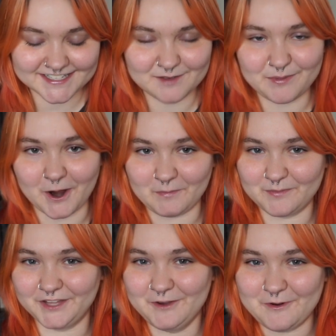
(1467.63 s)
it
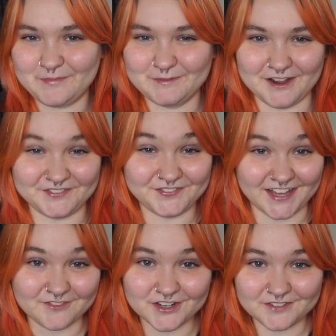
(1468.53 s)
probably won't be my
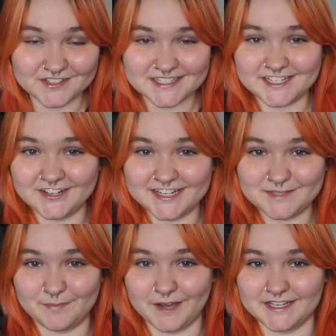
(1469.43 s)
favorite of the series,
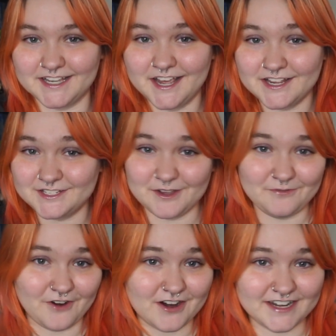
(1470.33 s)
but so
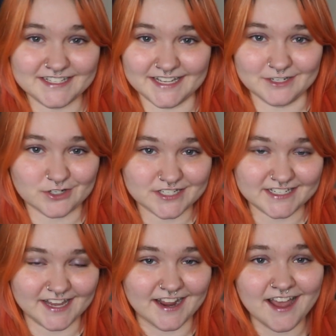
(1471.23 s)
far it is
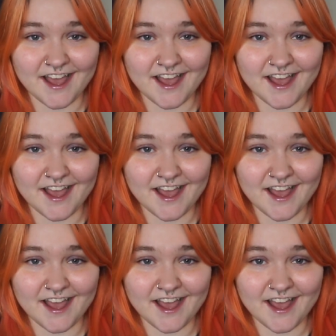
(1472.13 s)
interesting.